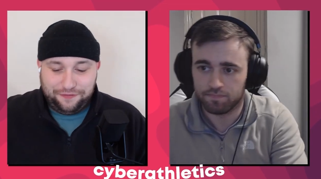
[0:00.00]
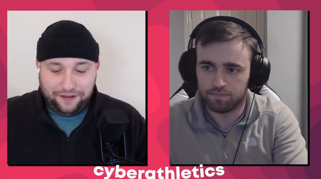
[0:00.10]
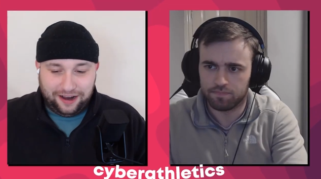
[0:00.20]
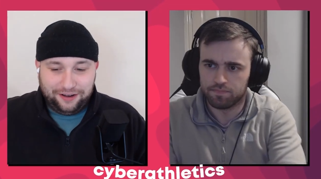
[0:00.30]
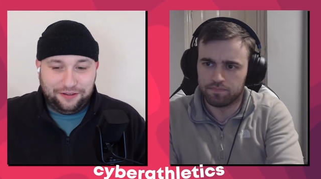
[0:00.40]

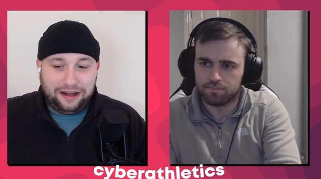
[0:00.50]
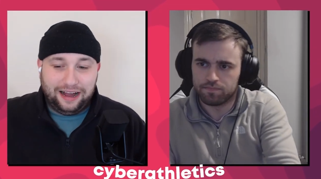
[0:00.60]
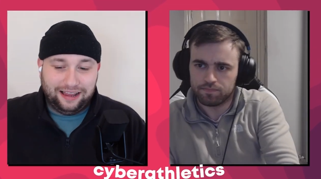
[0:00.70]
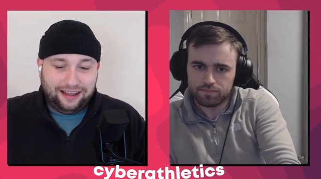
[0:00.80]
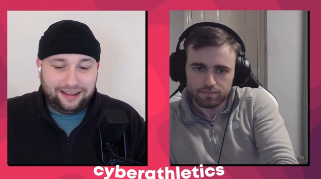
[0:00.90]
Speaker 1: final
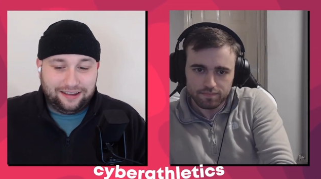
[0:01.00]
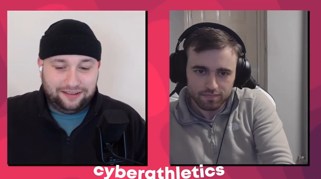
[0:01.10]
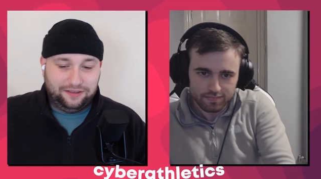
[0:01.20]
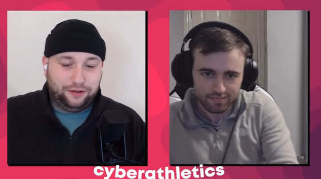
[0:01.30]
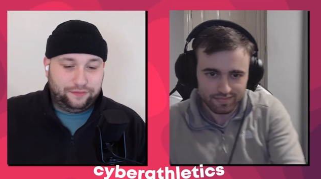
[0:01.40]
highlight
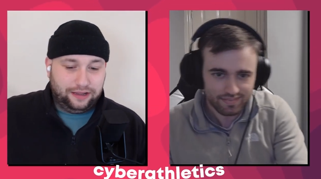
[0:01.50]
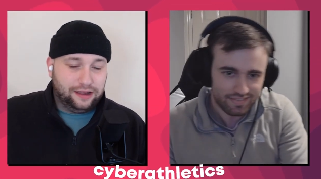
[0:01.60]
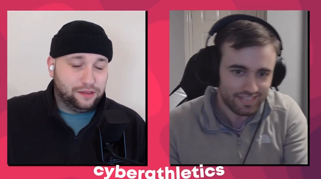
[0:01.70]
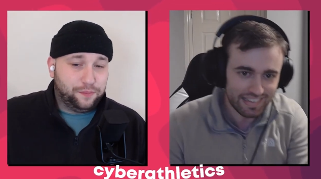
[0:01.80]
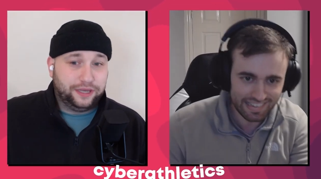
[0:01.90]
of the
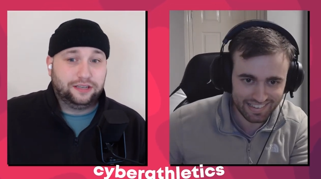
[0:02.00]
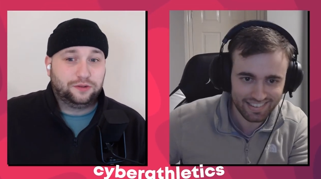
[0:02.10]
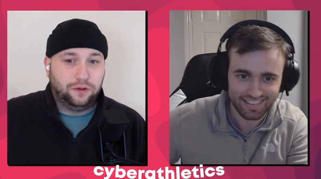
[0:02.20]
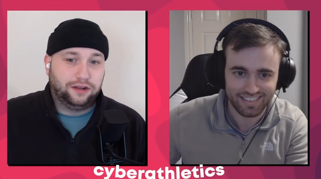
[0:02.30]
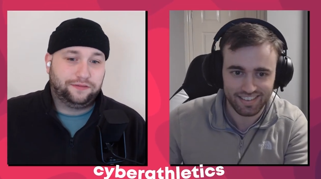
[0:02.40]
year, the
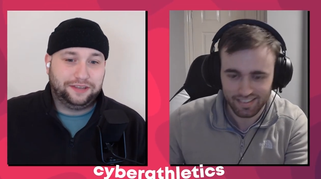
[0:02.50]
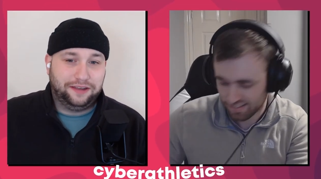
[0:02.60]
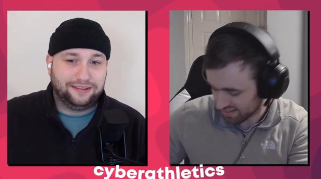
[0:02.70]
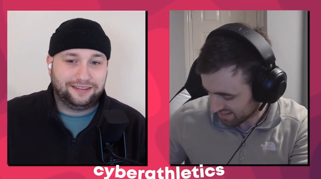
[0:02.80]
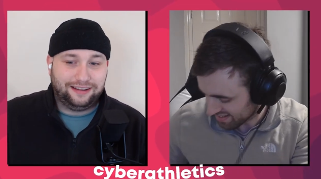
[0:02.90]
biggest one, I've
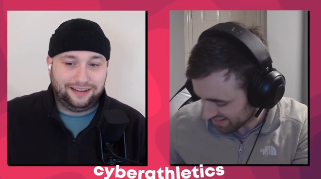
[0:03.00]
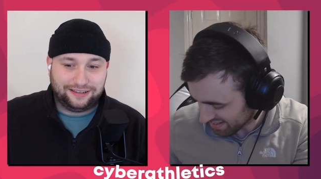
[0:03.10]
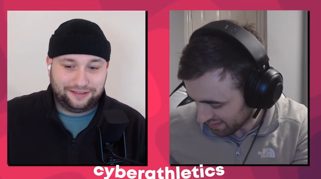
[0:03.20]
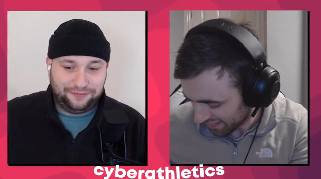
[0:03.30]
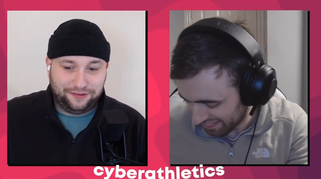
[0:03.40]
saved it to
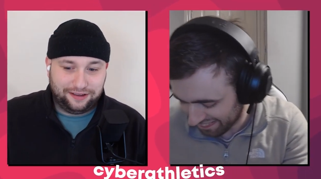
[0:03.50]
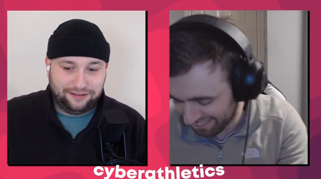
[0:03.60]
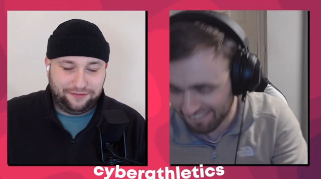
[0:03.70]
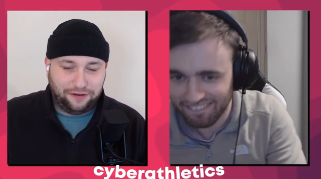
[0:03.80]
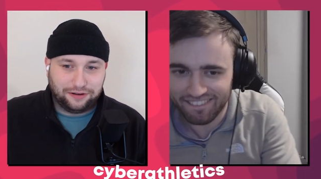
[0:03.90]
last for
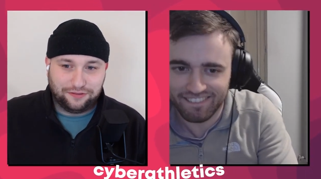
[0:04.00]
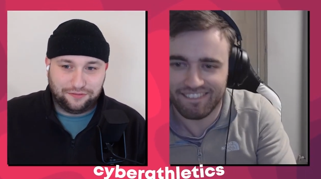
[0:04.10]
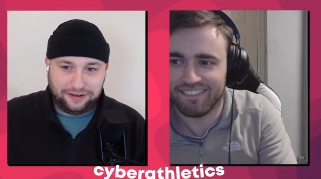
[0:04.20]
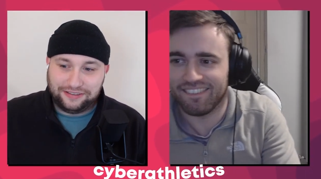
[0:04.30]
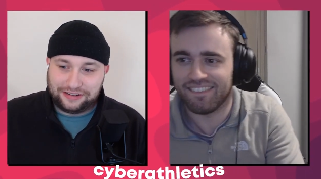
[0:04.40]
very good
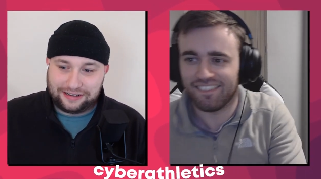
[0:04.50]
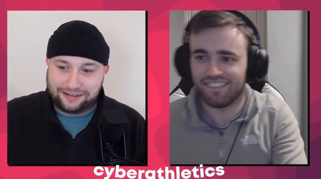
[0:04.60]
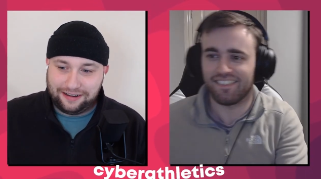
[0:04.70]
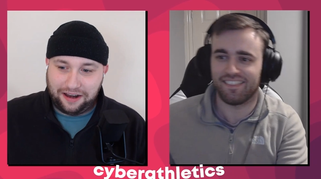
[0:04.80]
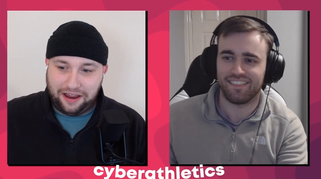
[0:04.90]
reason.
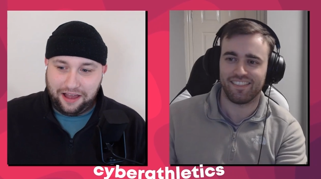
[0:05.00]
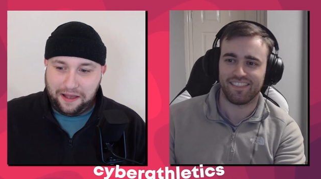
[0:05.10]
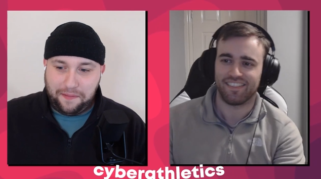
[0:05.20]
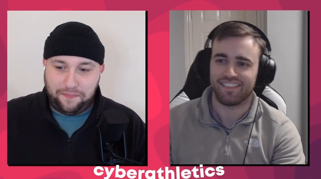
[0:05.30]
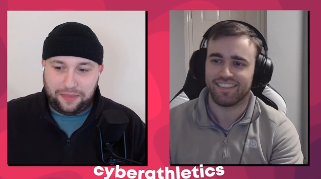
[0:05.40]

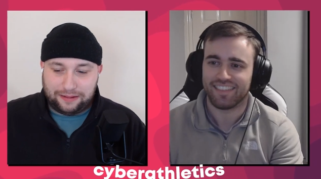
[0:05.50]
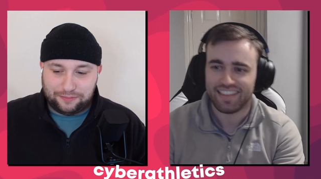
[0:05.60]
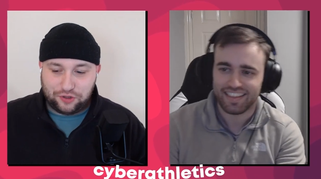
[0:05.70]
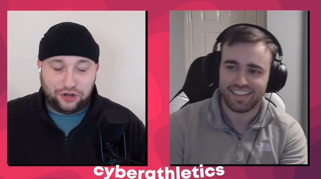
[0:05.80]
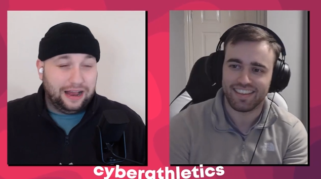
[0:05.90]
Um, I'm
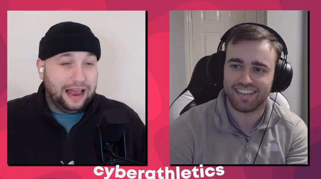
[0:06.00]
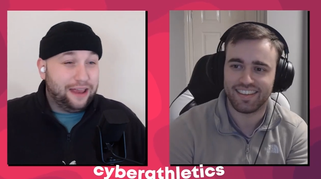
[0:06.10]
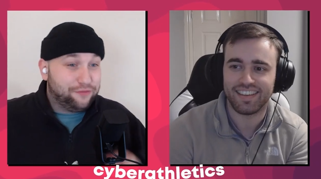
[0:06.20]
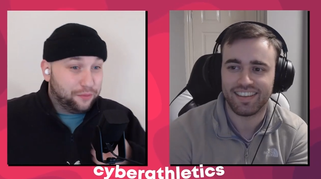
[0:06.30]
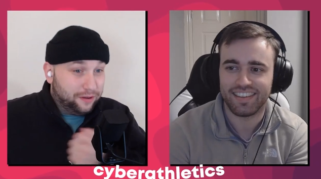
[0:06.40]
sure
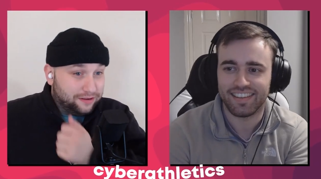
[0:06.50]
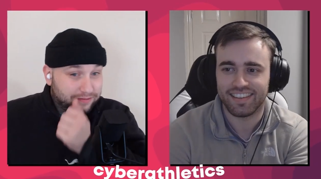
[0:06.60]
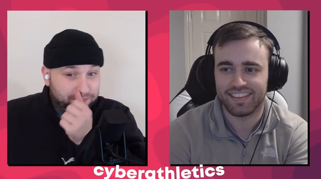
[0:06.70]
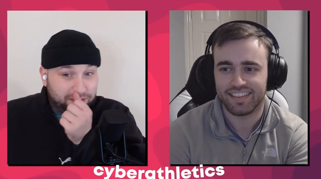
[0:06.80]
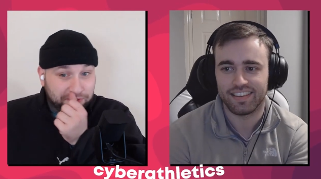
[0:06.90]
everyone
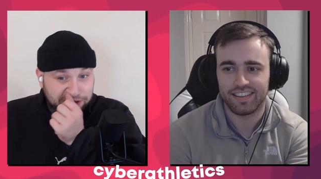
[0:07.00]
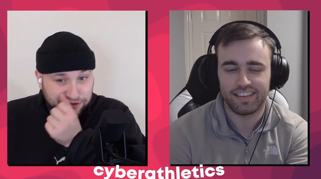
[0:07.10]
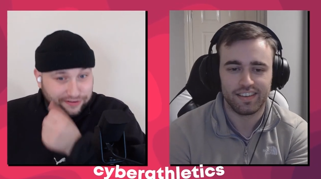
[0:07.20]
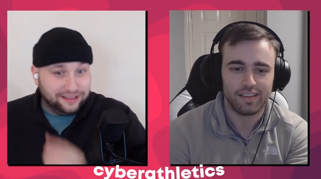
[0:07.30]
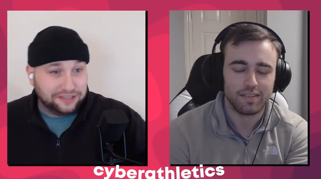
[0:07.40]
will
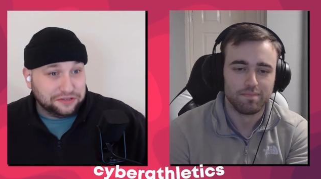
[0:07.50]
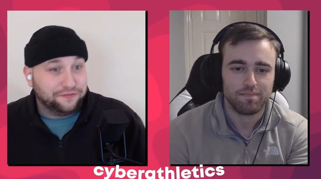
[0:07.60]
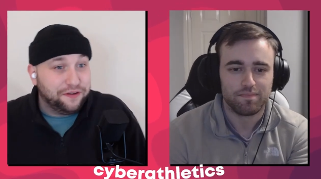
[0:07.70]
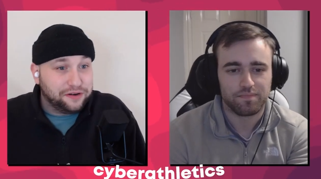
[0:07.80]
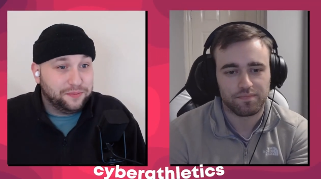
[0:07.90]
agree this is a
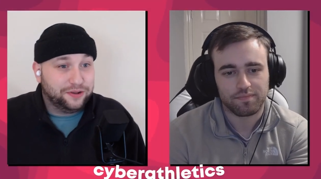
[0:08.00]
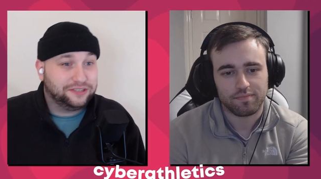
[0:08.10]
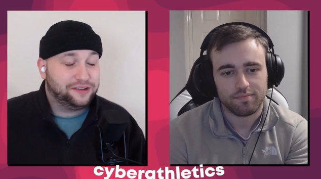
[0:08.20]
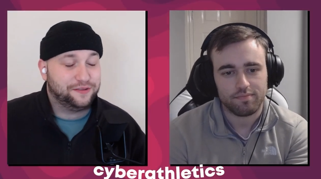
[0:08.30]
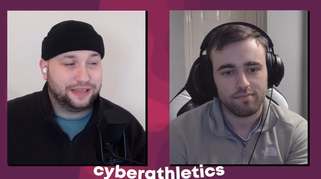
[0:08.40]
very
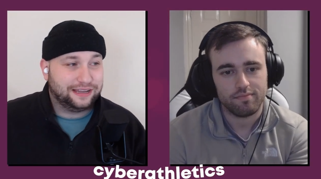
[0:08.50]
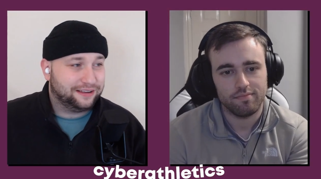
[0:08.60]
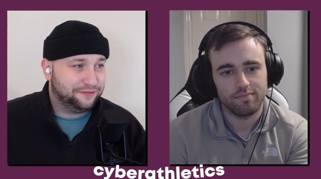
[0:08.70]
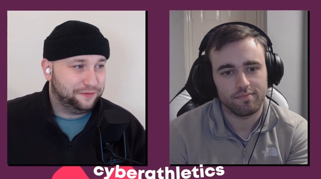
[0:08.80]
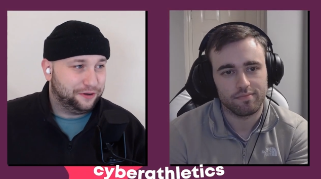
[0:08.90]
positive
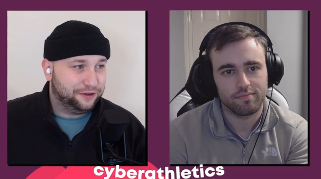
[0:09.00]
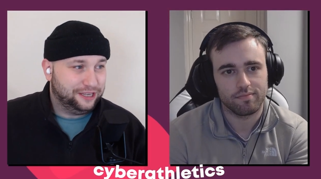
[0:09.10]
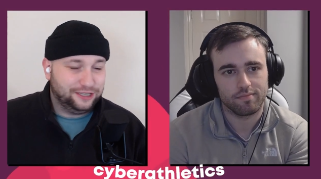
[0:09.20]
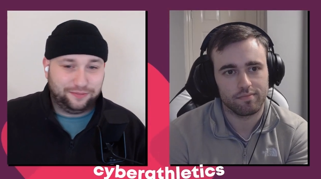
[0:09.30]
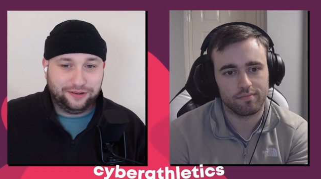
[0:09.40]
thing for
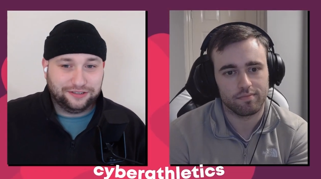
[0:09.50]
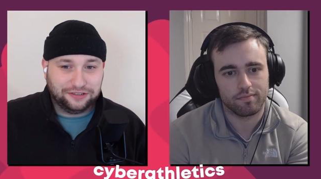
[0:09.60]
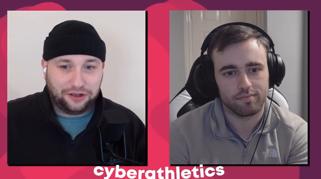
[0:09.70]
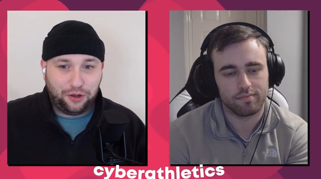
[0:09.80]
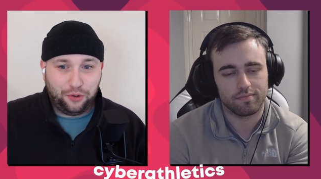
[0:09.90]
esports as
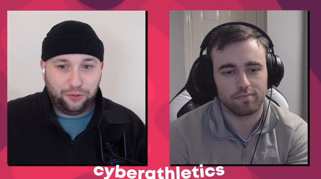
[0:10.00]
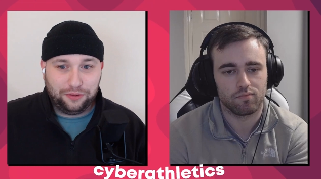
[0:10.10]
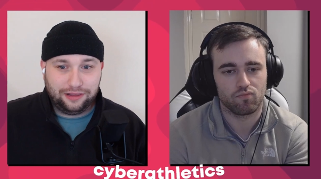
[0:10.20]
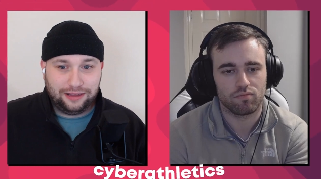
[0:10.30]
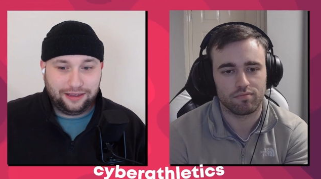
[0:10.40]
a
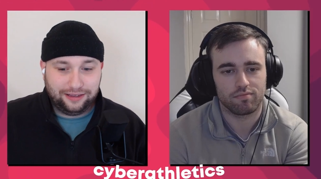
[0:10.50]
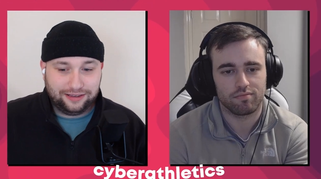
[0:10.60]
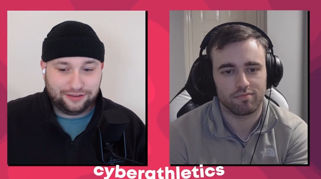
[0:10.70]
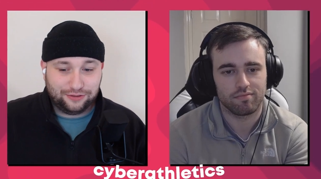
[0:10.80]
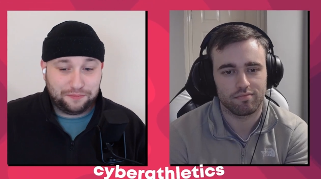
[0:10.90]
whole.
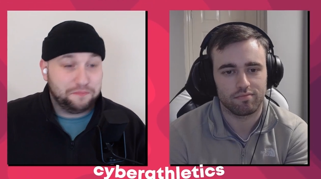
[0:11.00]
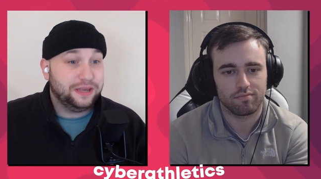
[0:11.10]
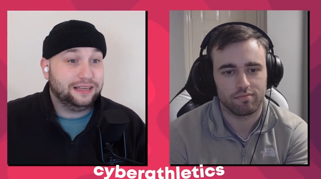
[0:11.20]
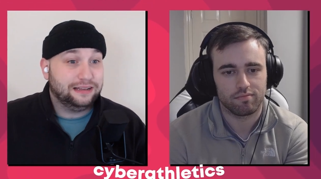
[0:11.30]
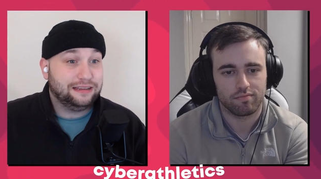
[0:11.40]
Is
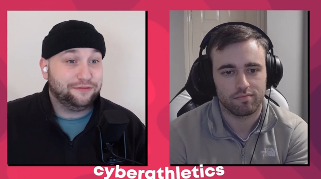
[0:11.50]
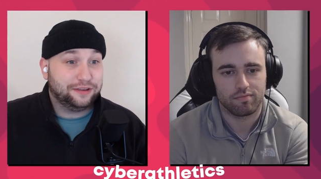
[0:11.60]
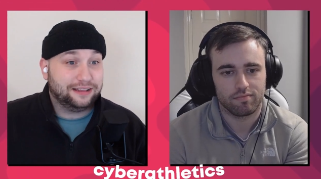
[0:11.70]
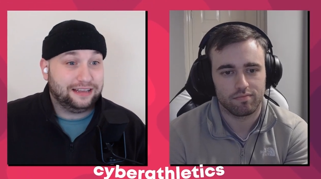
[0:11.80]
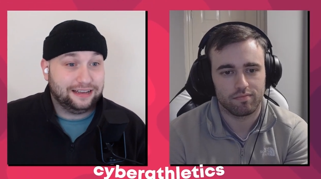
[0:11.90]
me
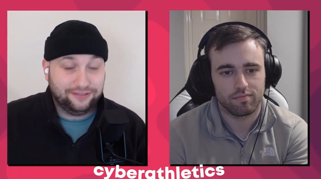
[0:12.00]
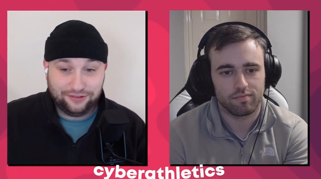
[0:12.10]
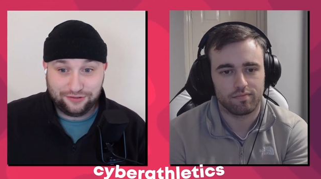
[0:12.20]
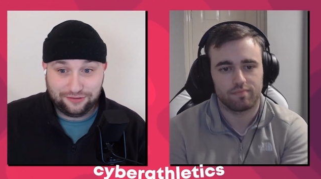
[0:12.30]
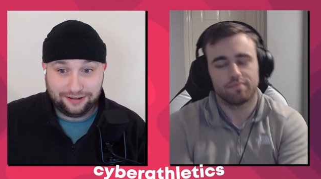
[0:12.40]
leaving the
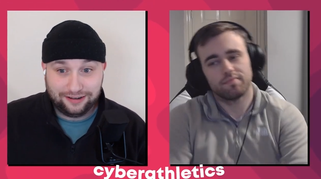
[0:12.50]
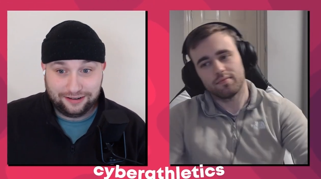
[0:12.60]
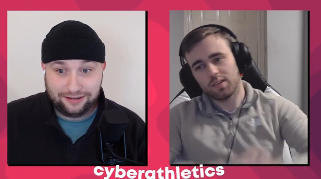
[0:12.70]
industry.